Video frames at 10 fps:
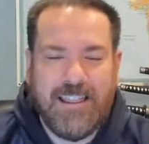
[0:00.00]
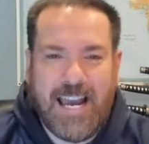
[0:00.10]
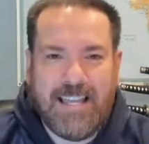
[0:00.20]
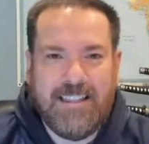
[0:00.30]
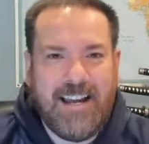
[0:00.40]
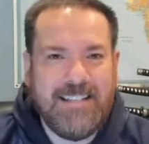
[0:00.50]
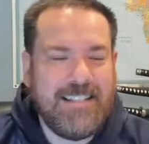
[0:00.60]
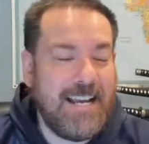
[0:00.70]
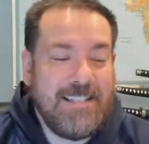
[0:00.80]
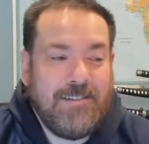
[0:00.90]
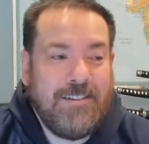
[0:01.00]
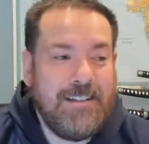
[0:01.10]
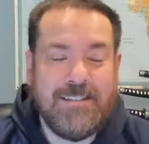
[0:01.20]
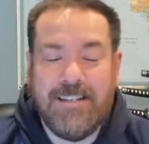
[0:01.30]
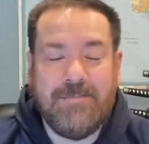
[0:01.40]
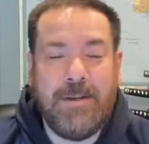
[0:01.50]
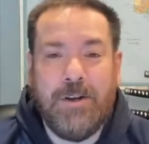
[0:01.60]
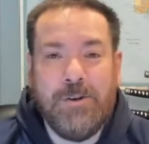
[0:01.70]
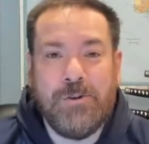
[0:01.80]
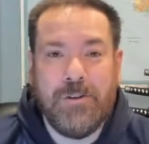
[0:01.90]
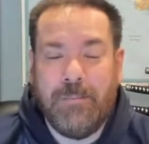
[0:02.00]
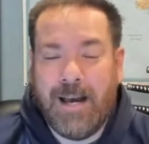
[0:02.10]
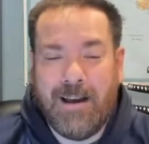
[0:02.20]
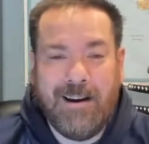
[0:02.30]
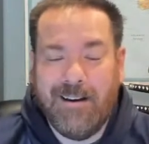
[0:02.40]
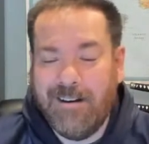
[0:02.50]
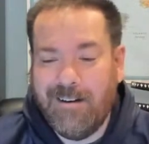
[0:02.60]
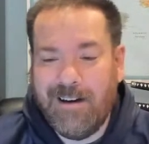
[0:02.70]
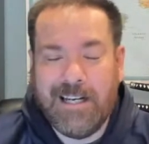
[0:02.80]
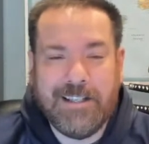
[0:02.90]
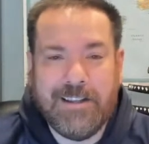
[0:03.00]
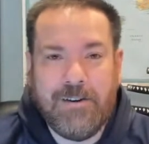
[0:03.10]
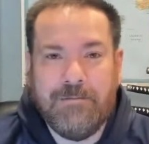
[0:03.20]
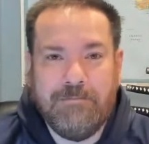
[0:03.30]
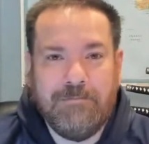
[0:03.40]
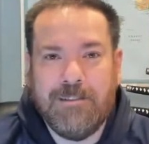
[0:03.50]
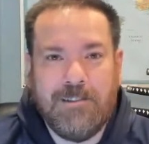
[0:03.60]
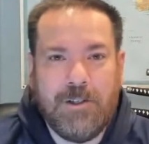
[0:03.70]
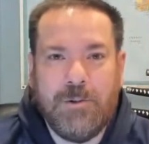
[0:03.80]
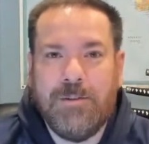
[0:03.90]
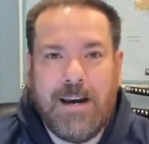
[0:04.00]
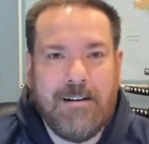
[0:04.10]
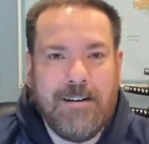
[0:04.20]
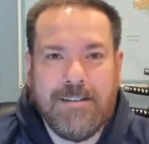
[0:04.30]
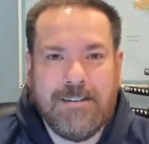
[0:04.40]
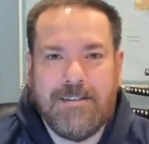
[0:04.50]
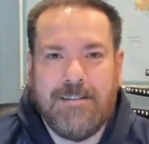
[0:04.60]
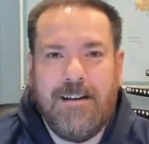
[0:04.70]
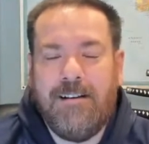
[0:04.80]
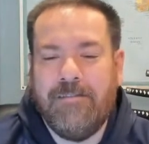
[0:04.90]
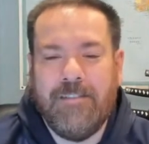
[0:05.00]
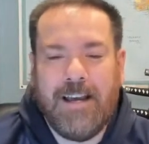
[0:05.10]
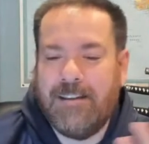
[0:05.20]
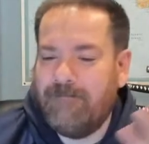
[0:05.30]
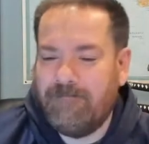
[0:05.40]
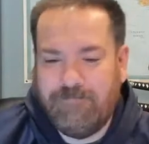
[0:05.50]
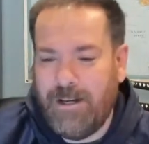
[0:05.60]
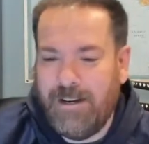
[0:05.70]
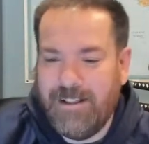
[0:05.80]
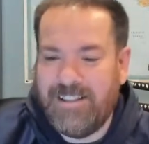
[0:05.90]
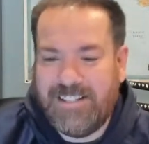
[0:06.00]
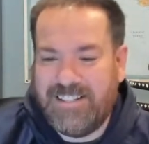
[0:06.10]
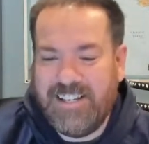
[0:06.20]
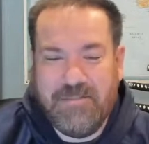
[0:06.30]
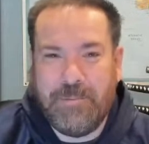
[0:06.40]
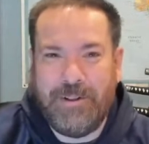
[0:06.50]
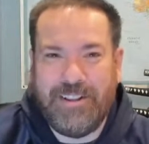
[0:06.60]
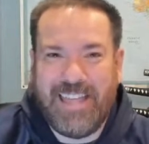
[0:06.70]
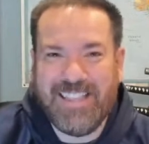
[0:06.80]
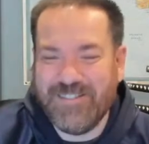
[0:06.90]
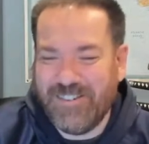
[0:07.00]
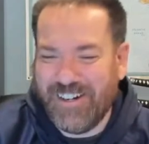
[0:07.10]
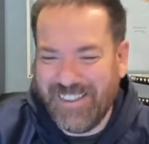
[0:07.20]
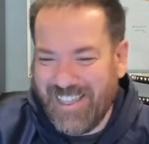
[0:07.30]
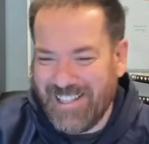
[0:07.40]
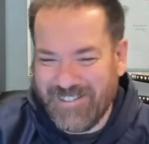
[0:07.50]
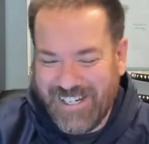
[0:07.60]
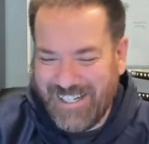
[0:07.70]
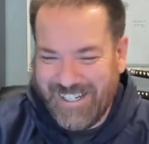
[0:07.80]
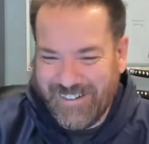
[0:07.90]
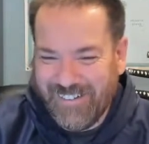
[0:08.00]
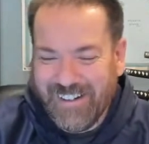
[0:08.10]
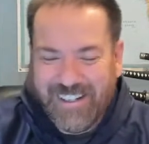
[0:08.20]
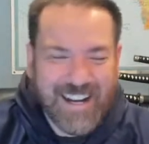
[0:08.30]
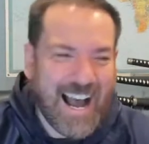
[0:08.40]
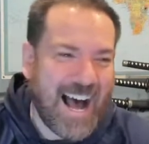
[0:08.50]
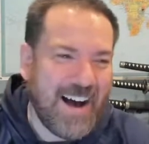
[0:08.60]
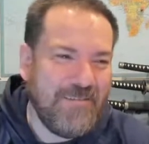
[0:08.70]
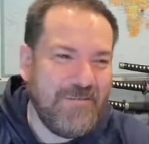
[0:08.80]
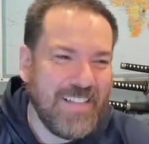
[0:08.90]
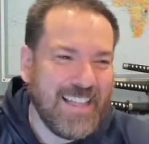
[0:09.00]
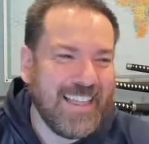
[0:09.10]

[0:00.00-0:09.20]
like the United States, or at least just be neutral about it, and don't do terrorist stuff. Like, plain and simple. That's what you do. On